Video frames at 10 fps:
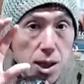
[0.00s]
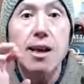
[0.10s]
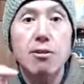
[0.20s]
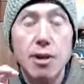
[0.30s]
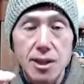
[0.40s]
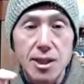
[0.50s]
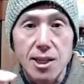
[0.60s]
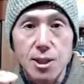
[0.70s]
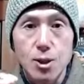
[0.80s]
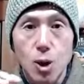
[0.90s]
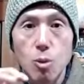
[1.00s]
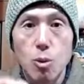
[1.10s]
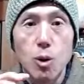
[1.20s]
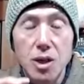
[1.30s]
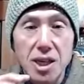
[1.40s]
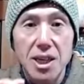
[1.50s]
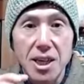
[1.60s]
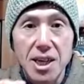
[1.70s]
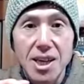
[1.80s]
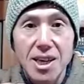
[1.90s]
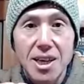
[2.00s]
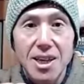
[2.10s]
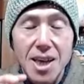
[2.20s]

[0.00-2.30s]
sacredness of onigiri,